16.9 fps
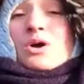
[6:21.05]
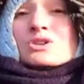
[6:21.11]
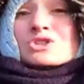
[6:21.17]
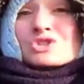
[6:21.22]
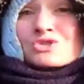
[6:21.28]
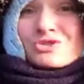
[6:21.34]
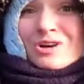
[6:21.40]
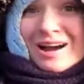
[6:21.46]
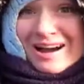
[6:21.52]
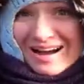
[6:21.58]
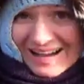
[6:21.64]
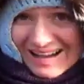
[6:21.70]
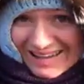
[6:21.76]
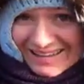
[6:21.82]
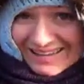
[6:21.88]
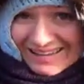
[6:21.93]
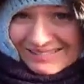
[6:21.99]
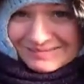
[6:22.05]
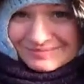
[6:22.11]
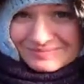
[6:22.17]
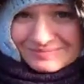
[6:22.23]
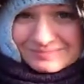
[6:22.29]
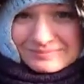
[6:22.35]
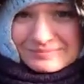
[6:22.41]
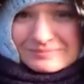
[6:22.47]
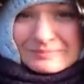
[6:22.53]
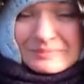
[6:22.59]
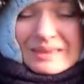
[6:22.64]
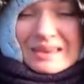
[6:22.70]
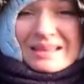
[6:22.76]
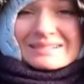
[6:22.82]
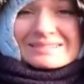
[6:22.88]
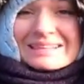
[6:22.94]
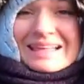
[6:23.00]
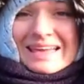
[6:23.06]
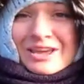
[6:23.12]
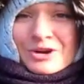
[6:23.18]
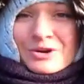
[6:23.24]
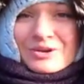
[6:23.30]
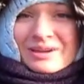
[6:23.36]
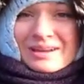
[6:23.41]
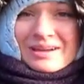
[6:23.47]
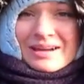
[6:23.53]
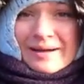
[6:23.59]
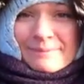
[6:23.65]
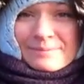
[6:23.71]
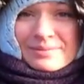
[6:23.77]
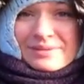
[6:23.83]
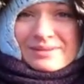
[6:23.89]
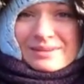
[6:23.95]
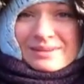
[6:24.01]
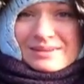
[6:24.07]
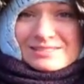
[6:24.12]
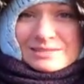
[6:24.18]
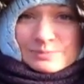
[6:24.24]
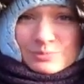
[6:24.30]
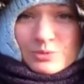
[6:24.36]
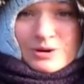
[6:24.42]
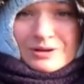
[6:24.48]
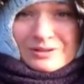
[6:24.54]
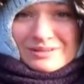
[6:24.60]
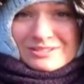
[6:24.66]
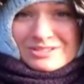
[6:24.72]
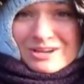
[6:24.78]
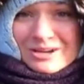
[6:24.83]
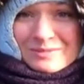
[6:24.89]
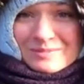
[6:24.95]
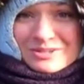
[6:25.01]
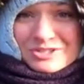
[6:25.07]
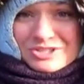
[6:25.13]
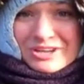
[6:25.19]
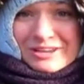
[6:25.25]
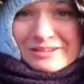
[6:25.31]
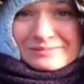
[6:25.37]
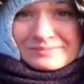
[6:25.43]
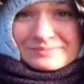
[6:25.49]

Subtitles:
Dry. Layering up is important in dog mushing.